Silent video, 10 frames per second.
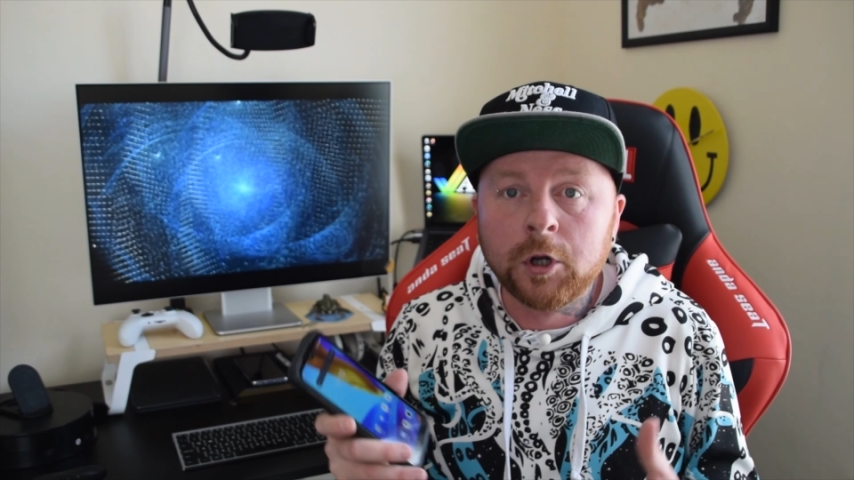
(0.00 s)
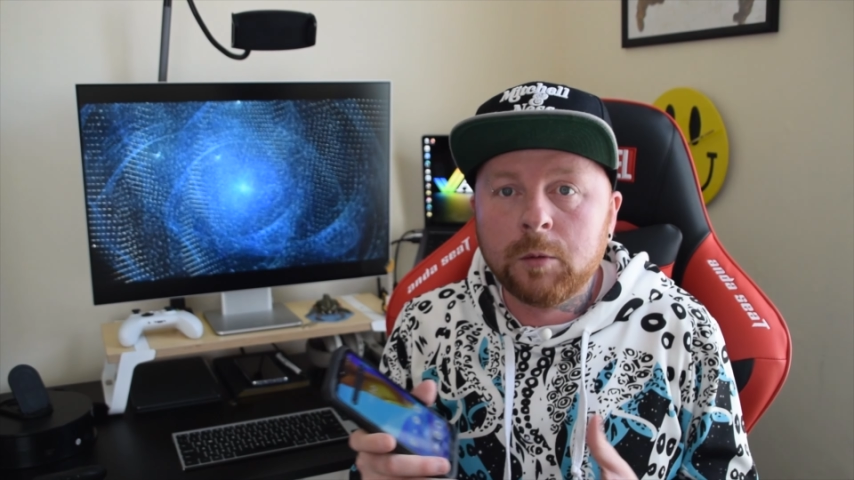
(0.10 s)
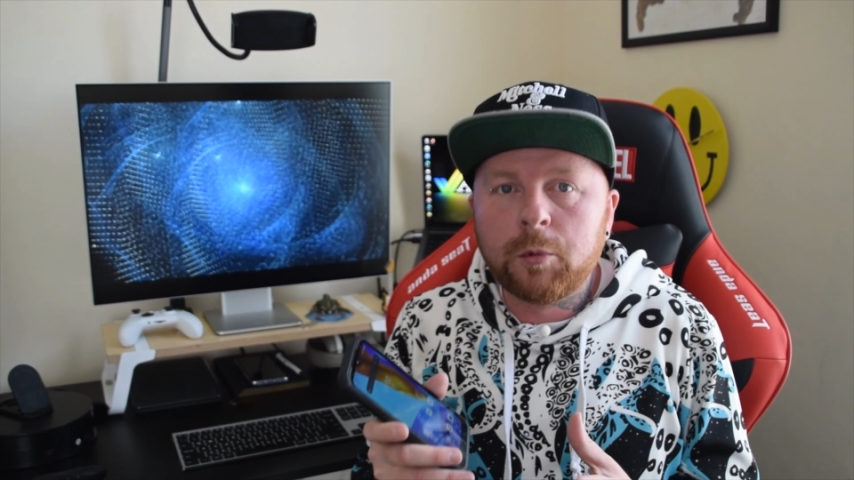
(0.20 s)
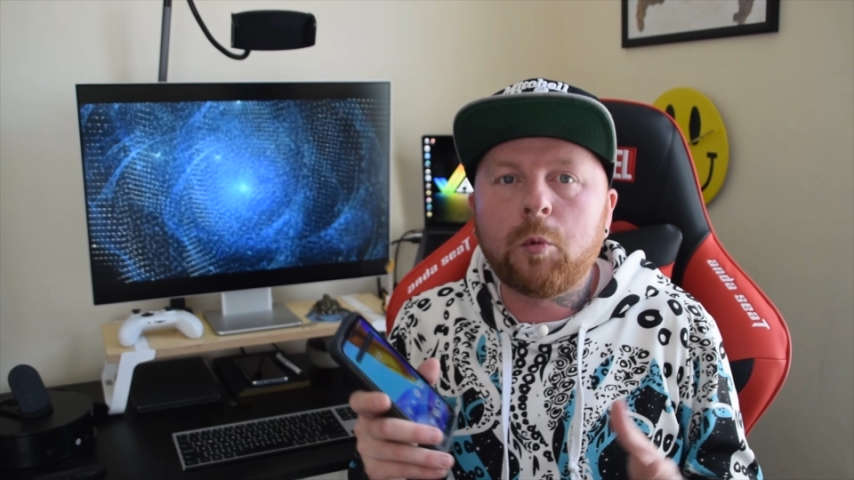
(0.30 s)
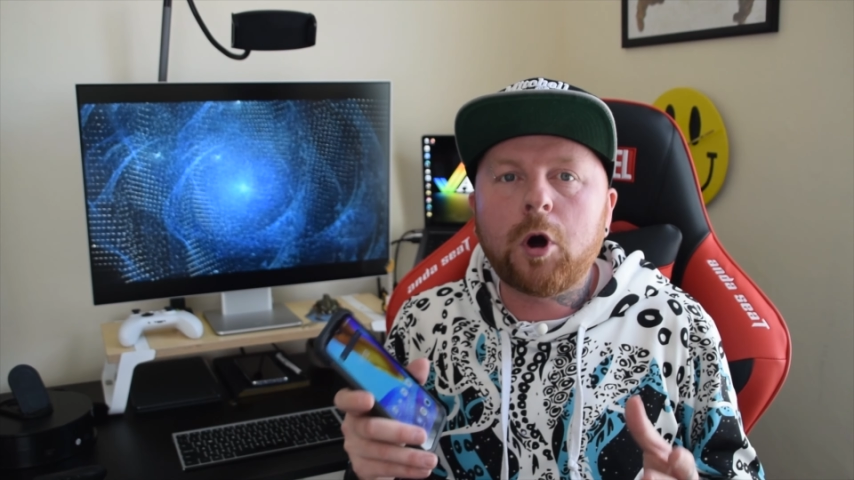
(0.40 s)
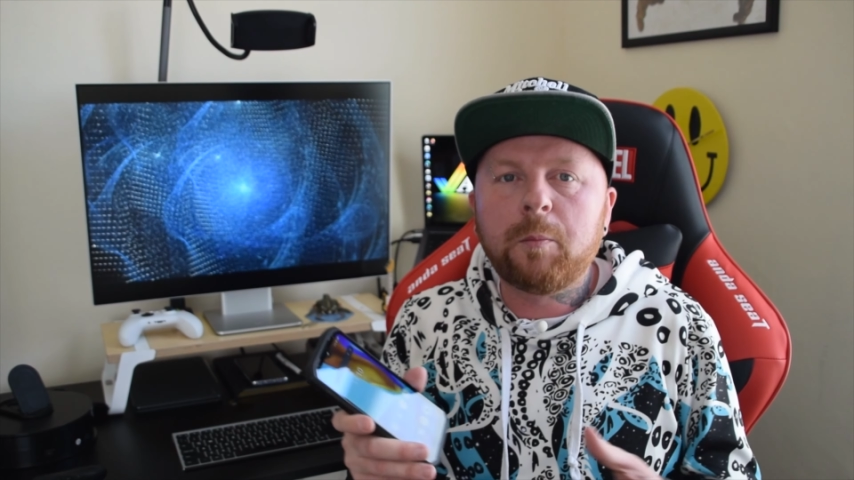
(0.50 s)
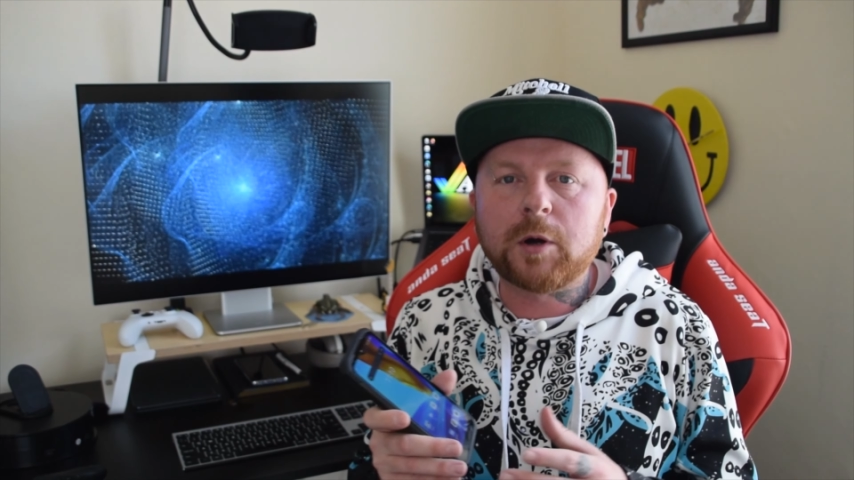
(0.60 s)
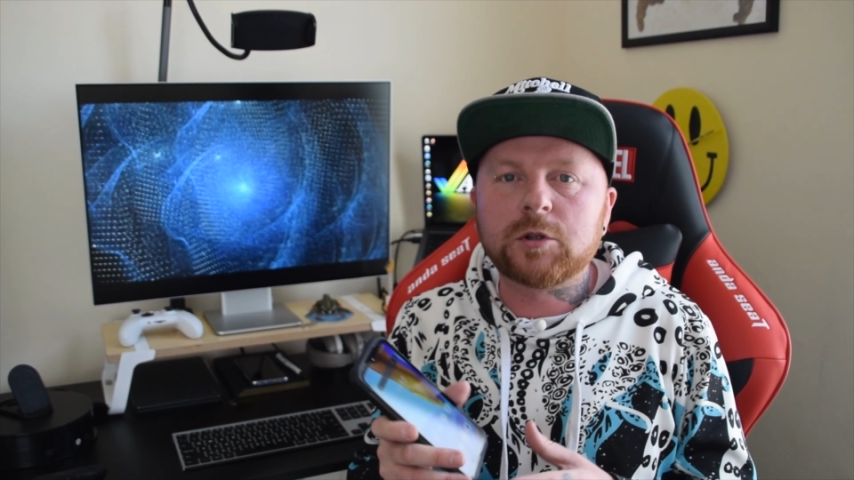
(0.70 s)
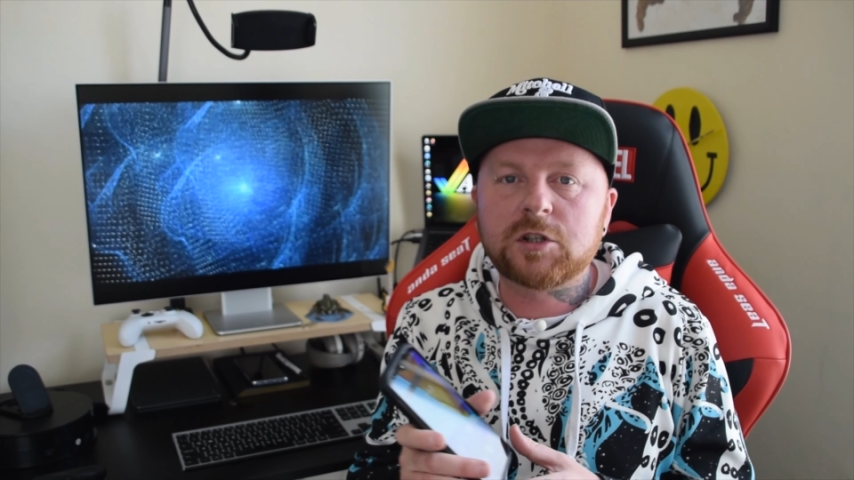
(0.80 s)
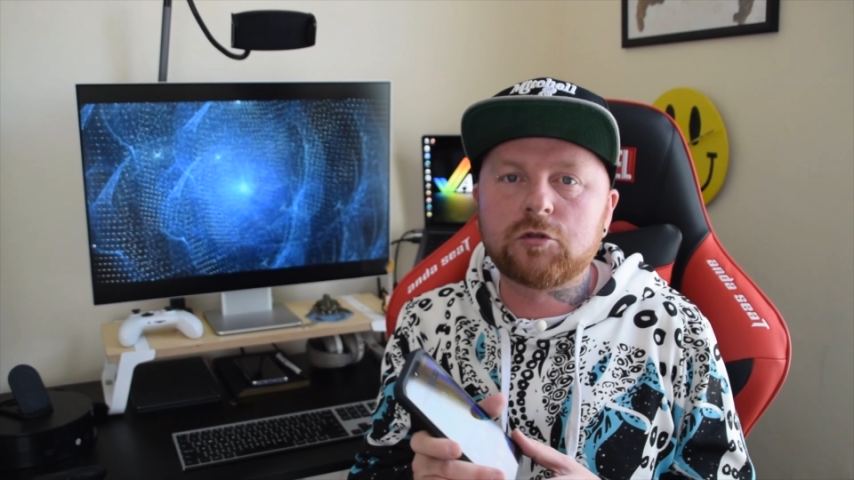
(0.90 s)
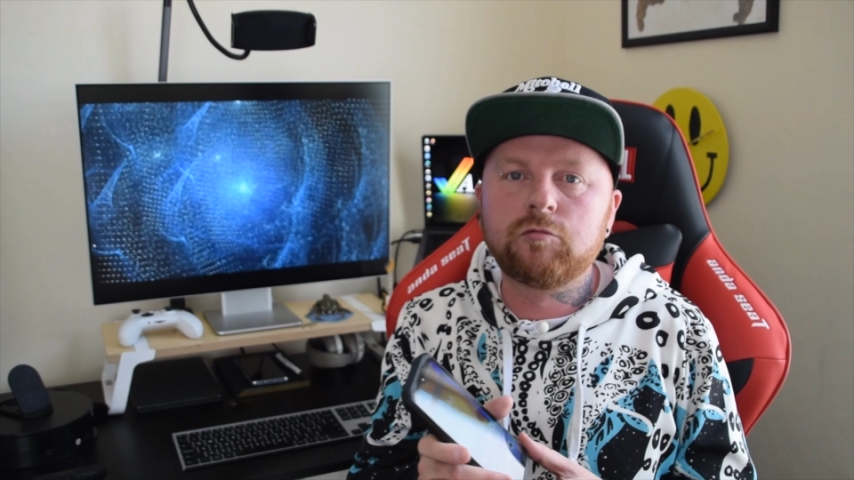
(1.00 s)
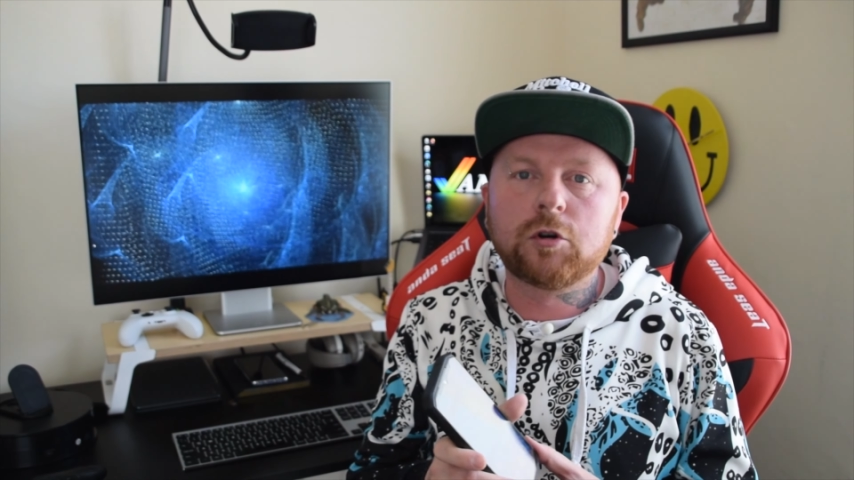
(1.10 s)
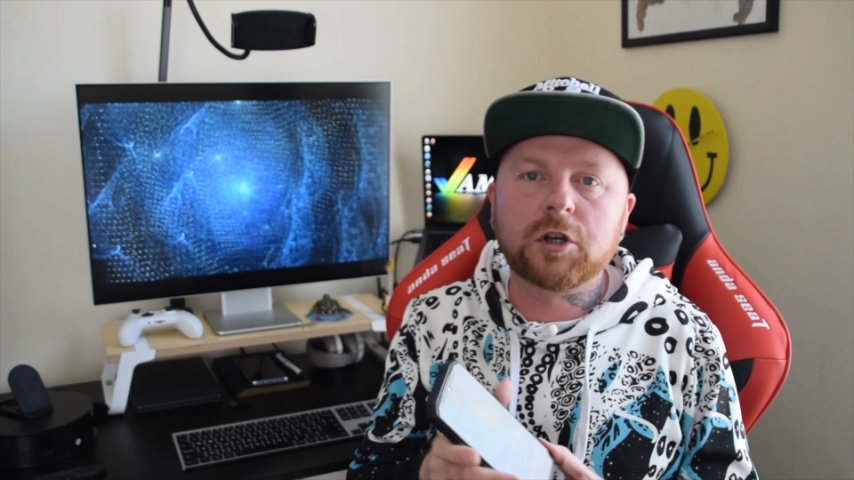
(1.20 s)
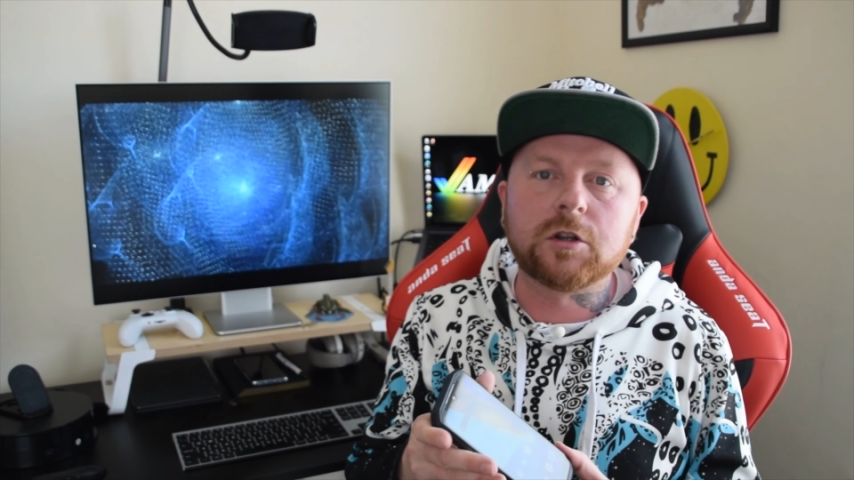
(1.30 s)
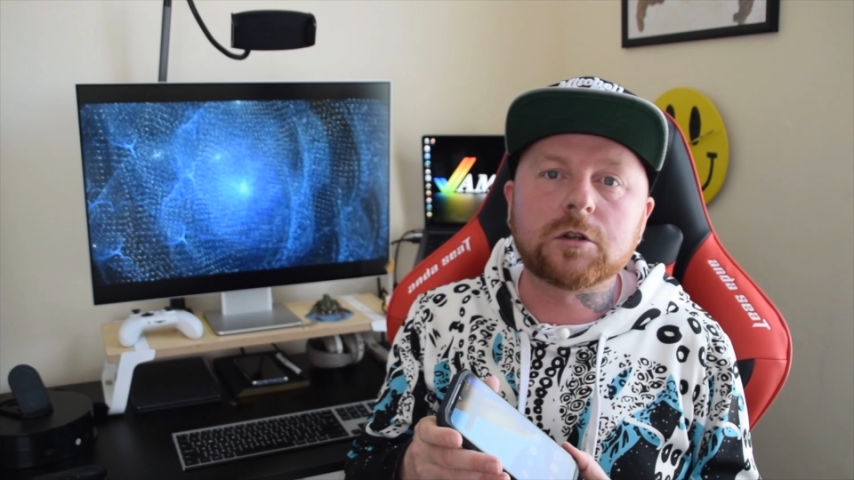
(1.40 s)
but what about its
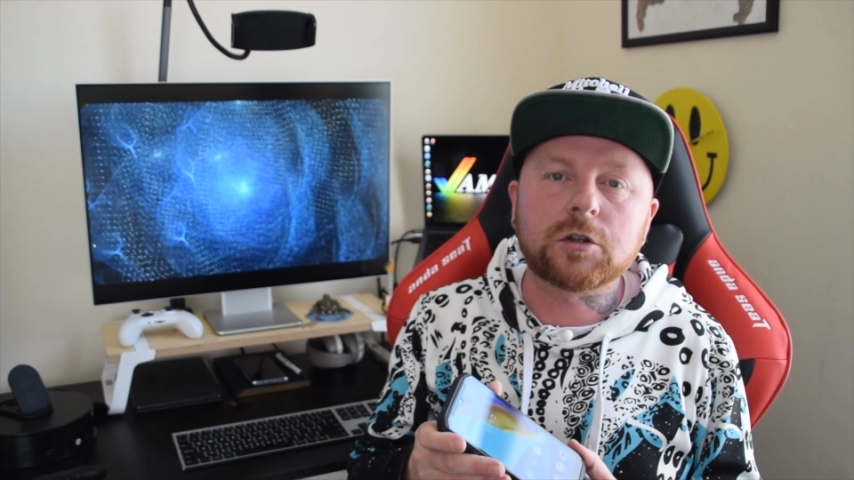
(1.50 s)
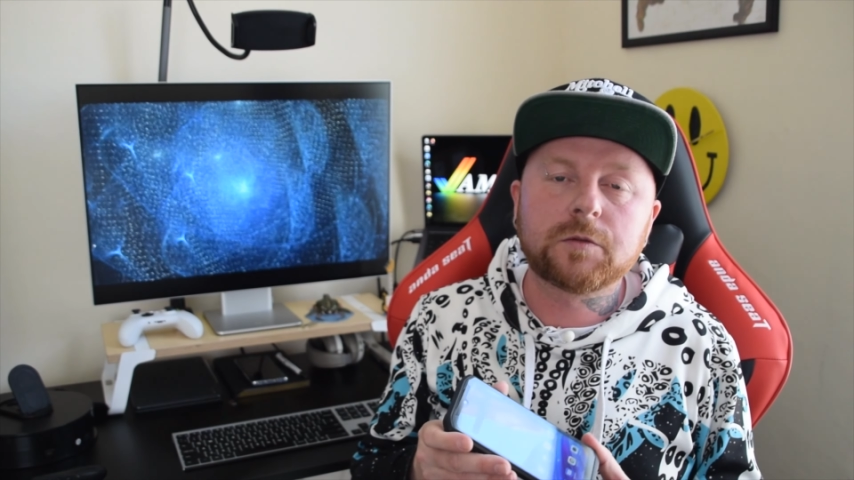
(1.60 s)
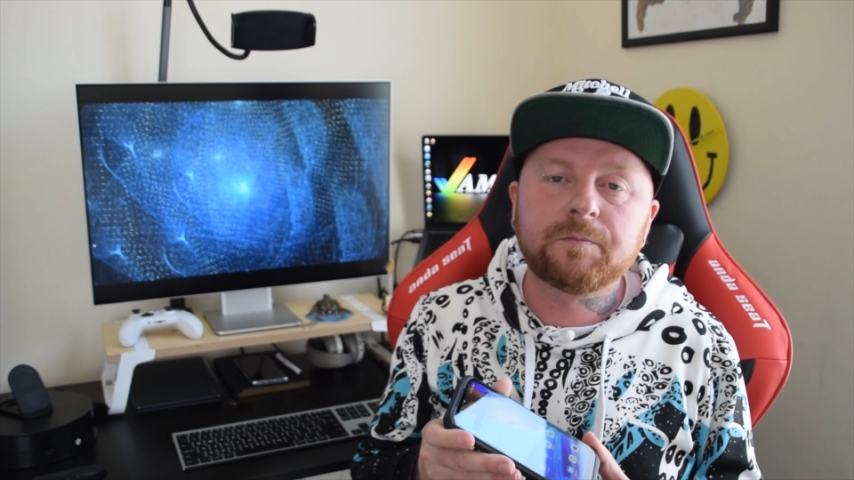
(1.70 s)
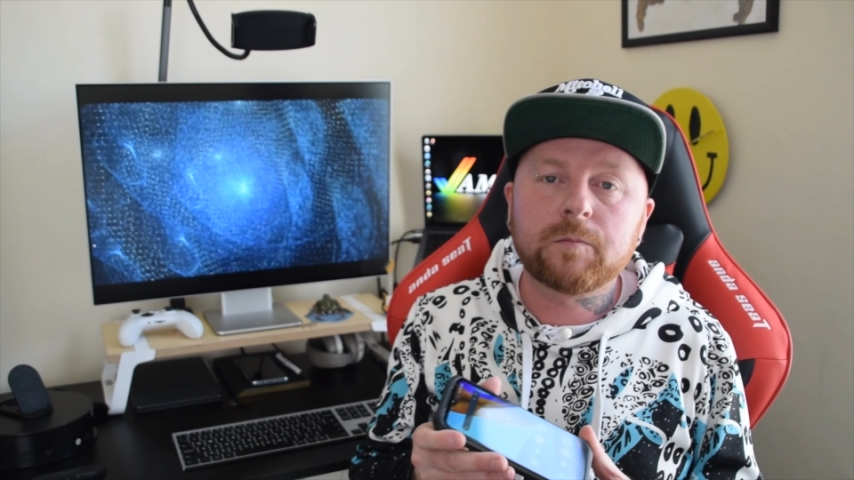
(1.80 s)
ruggedness?